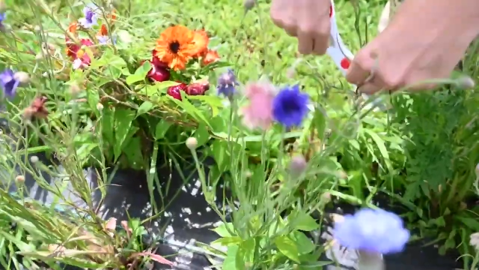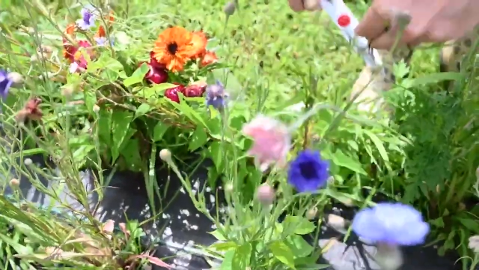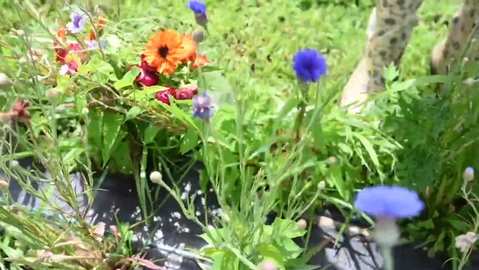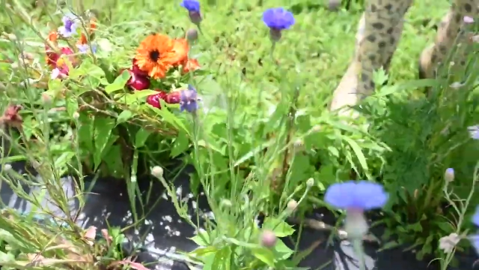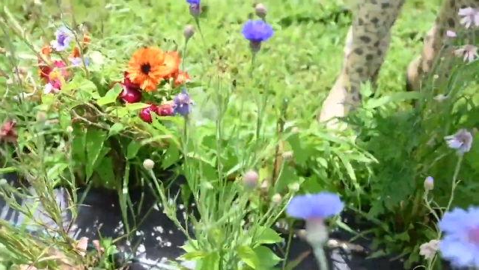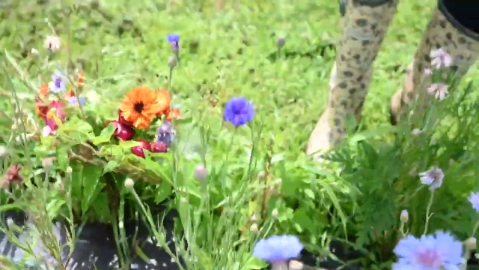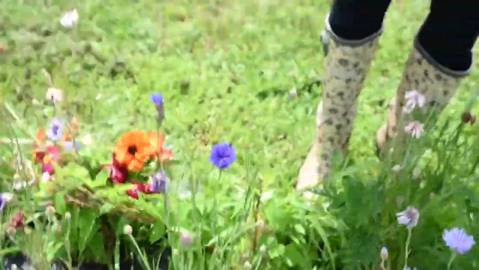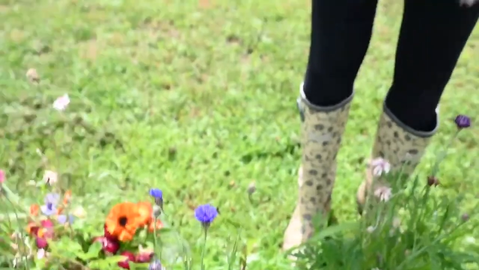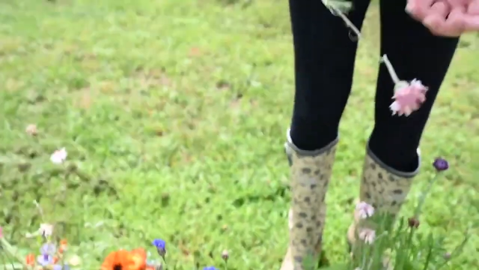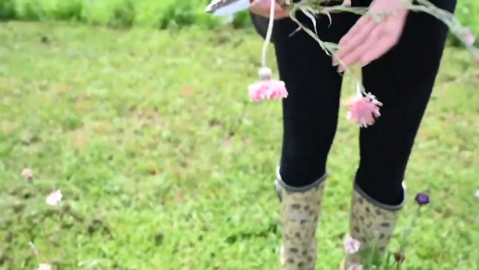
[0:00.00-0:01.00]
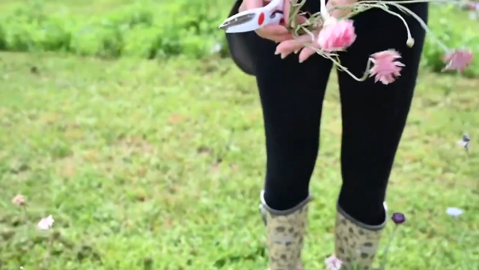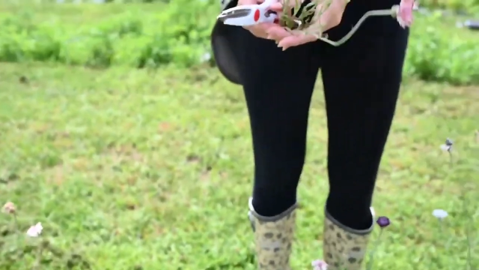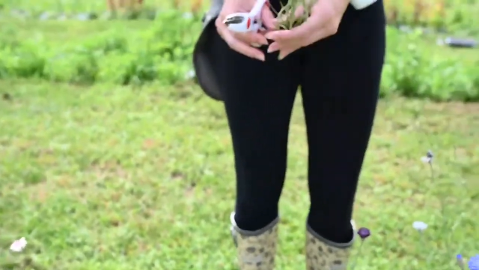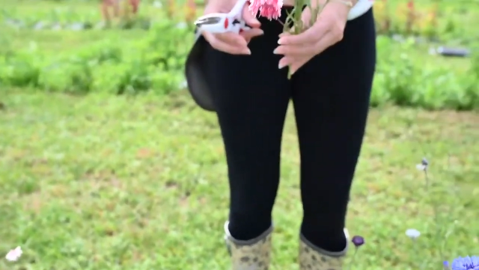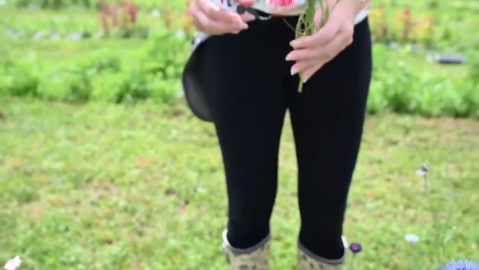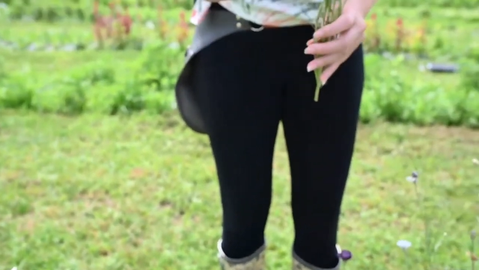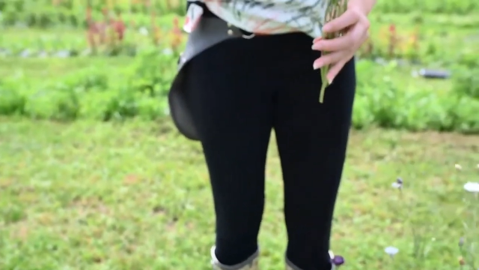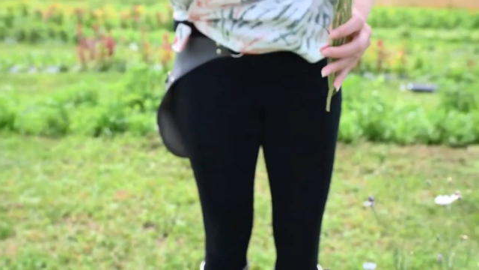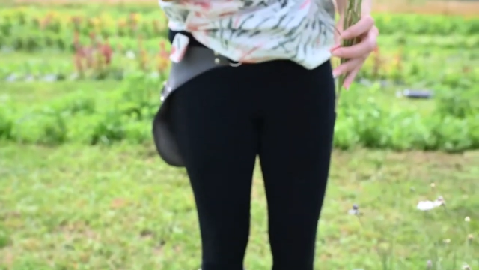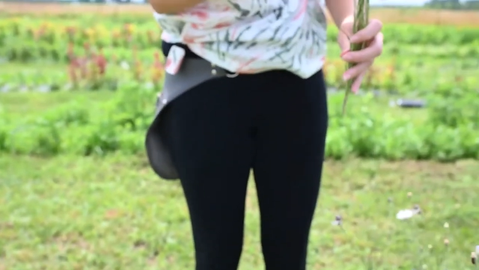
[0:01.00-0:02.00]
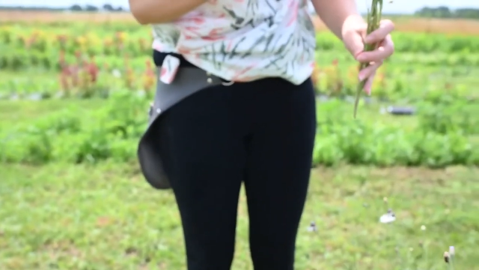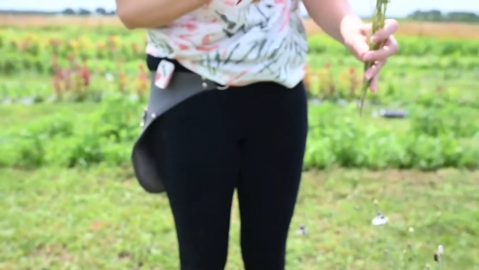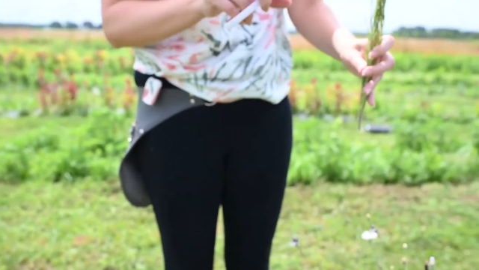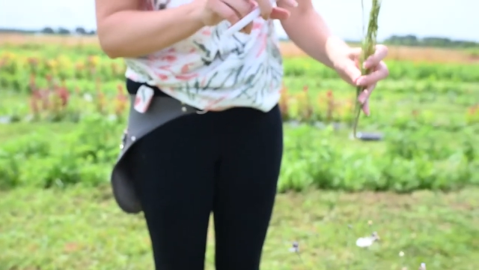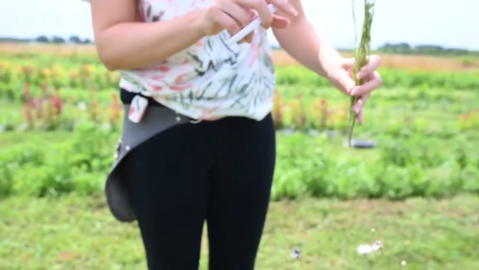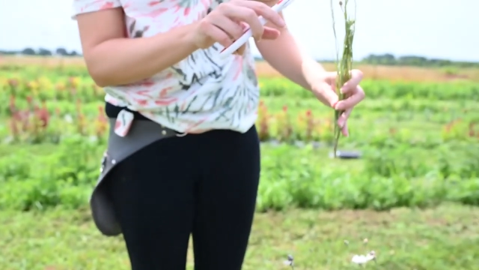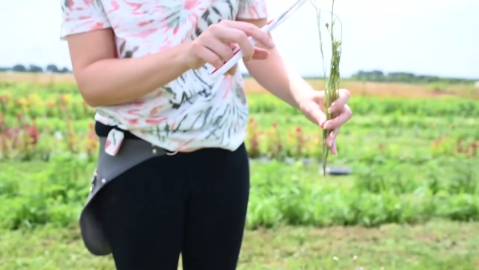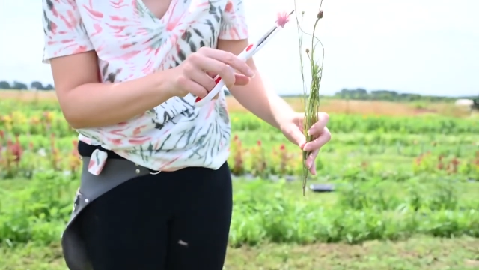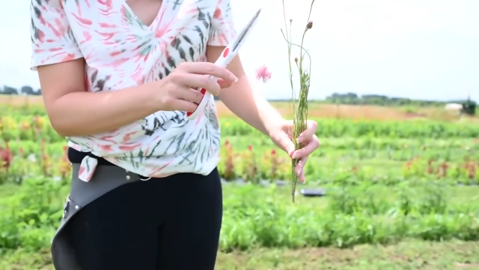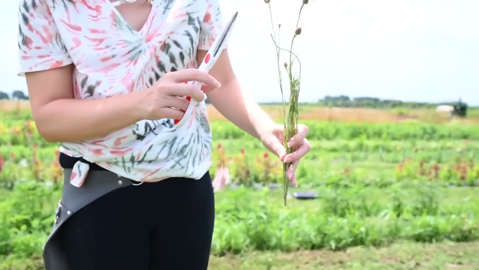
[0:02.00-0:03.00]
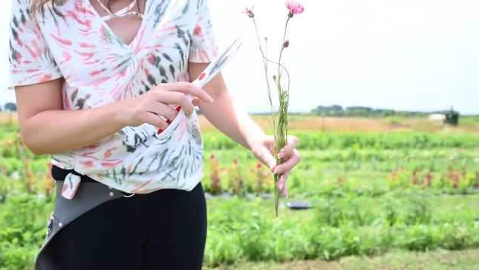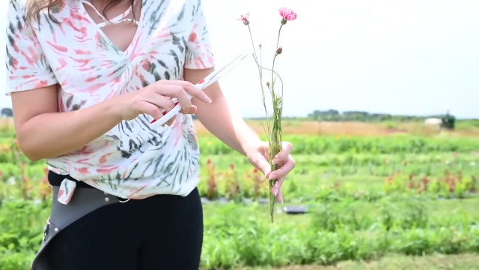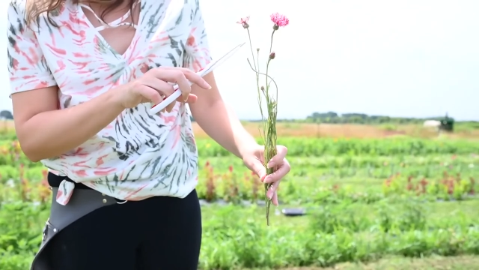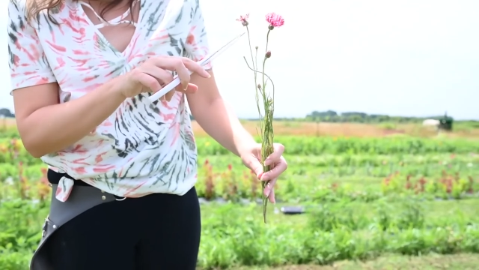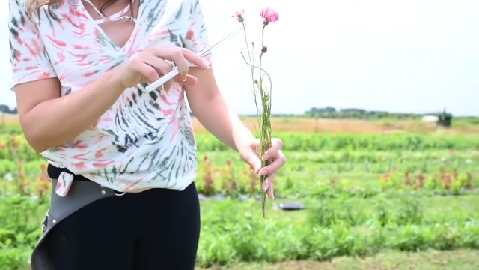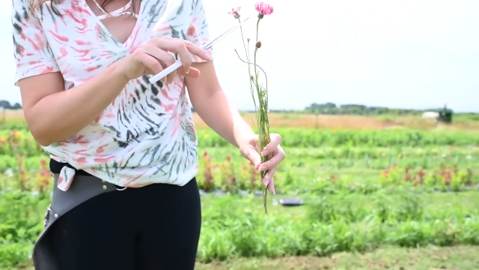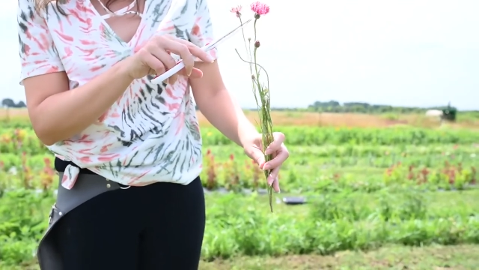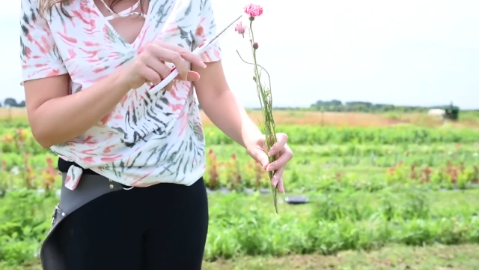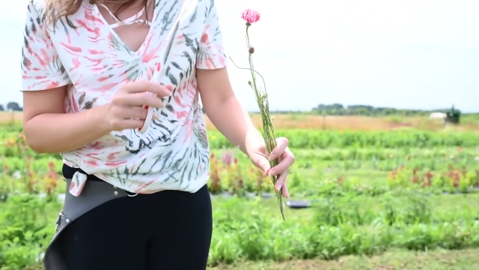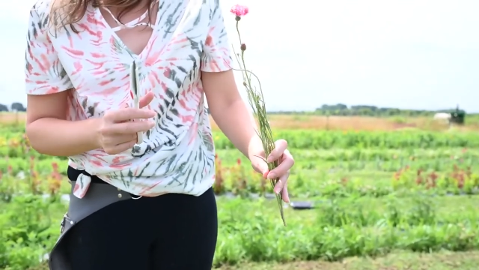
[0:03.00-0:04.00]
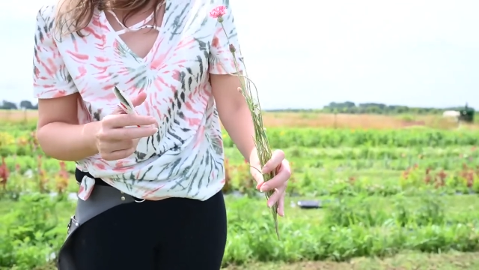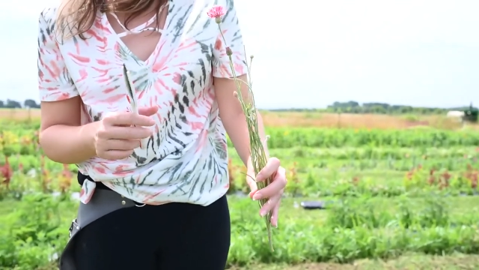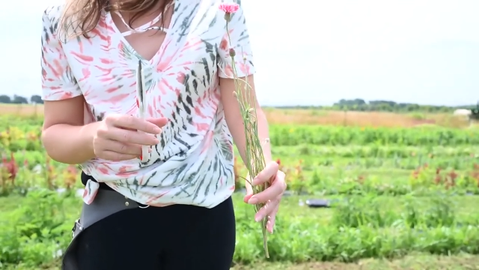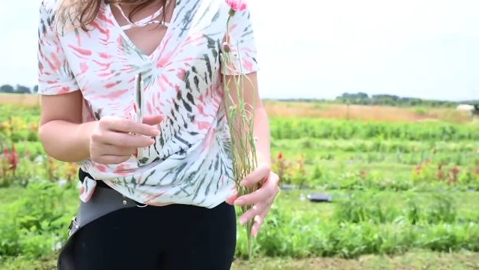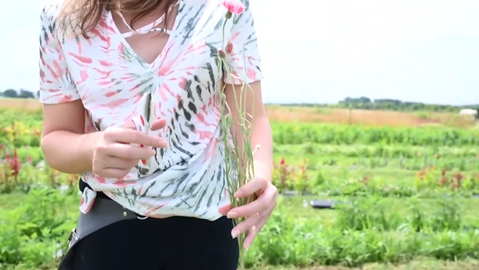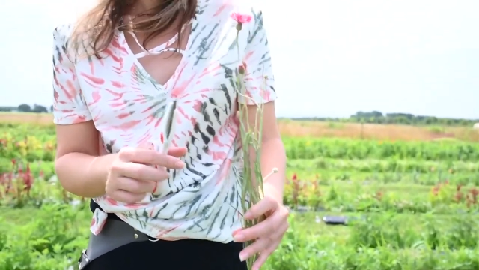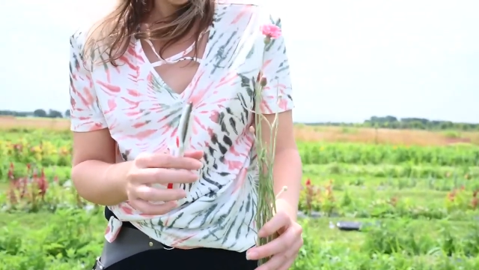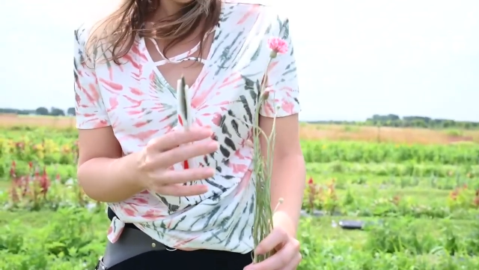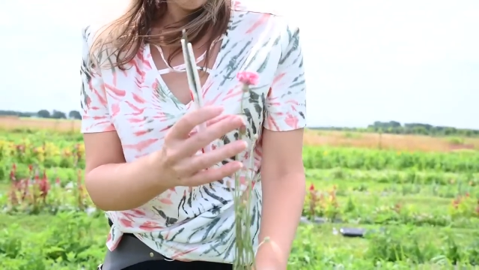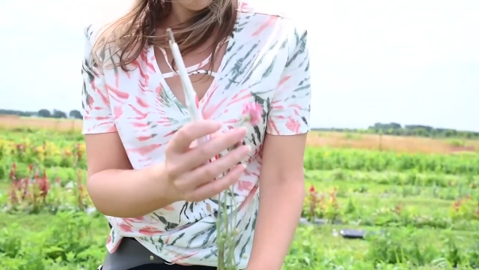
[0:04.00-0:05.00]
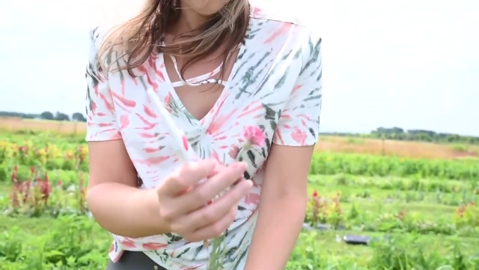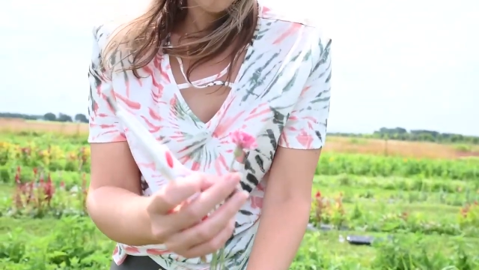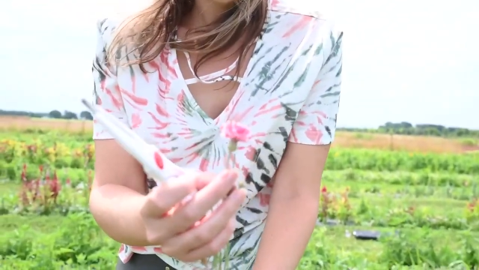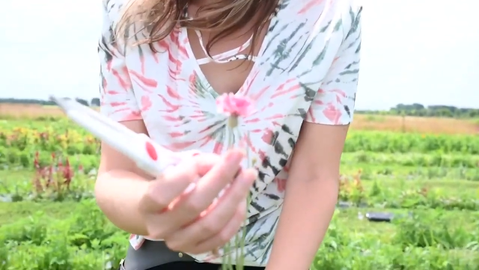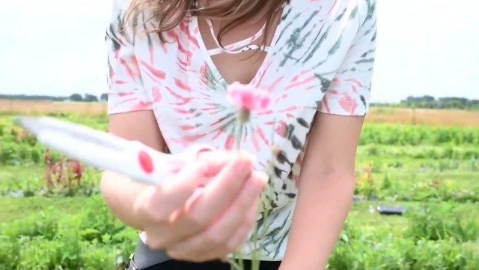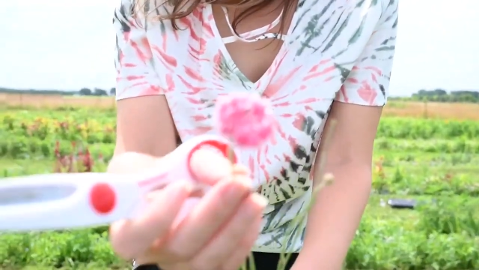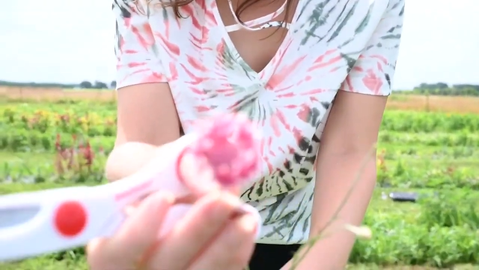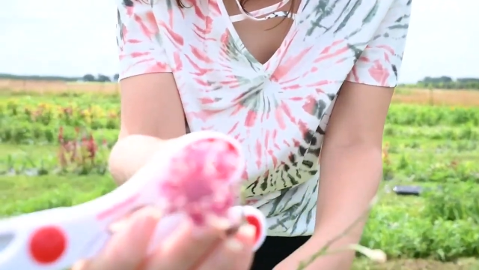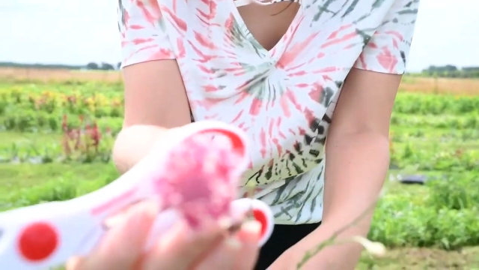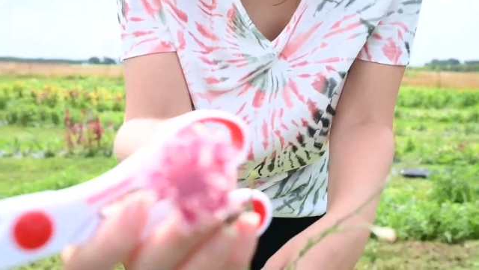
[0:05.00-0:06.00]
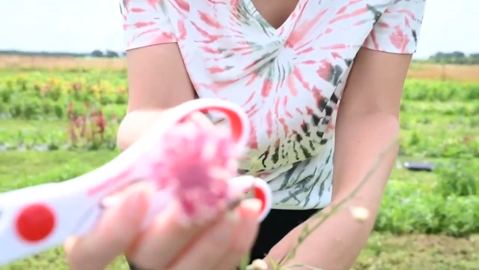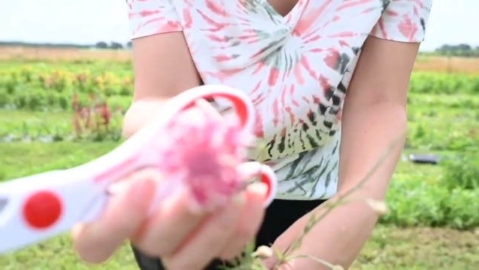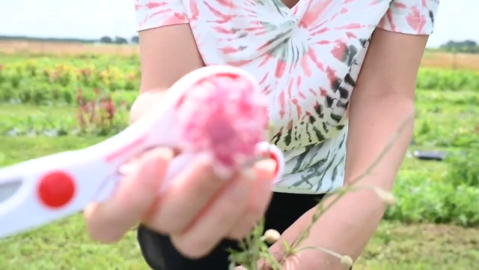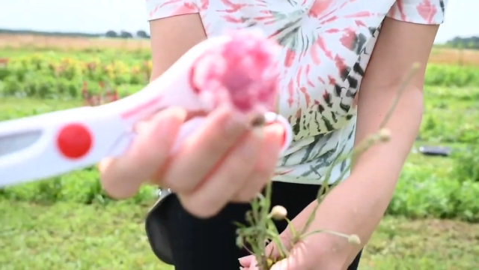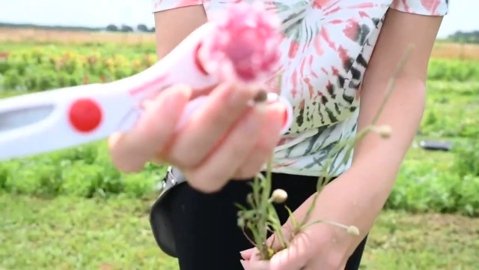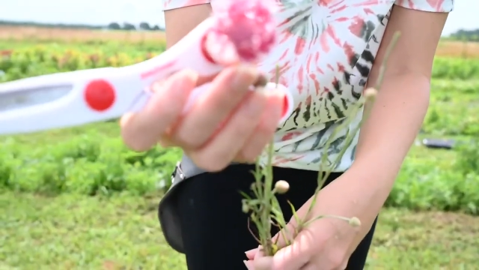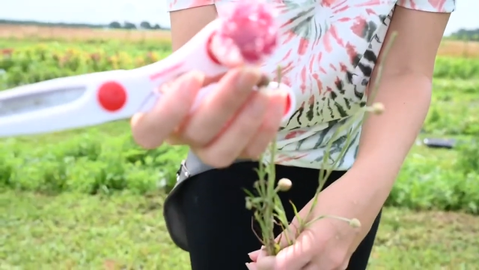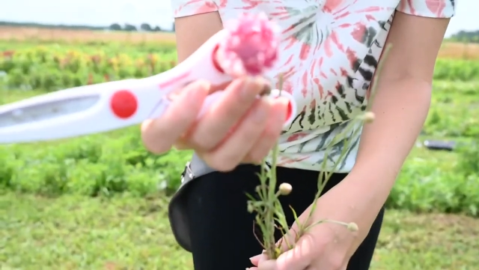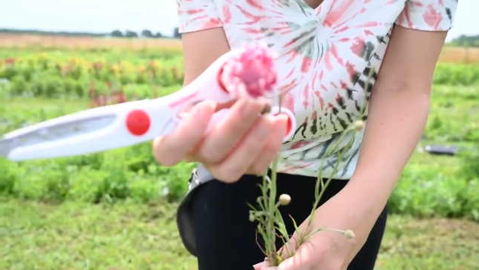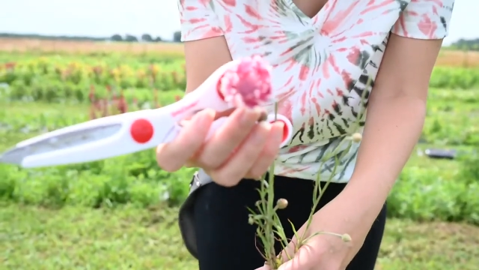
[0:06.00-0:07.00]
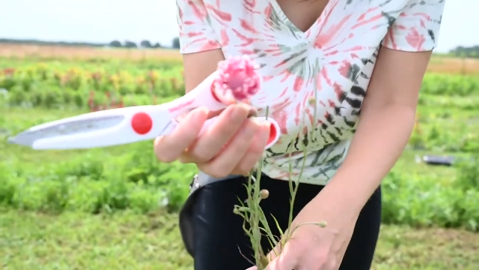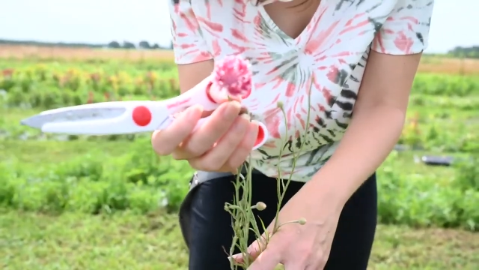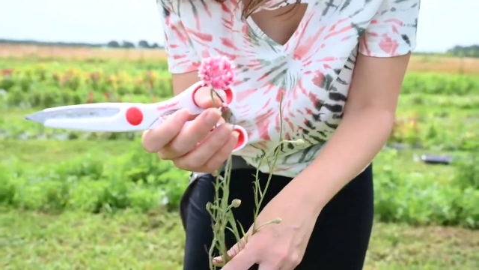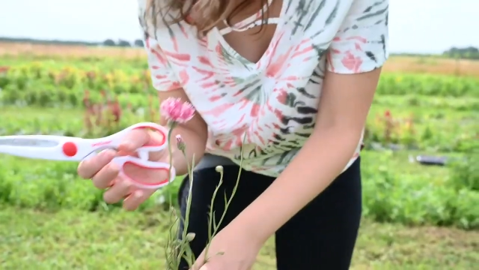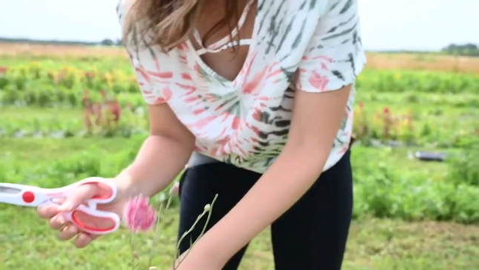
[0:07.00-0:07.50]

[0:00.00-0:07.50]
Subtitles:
Nobody's mouth can be seen.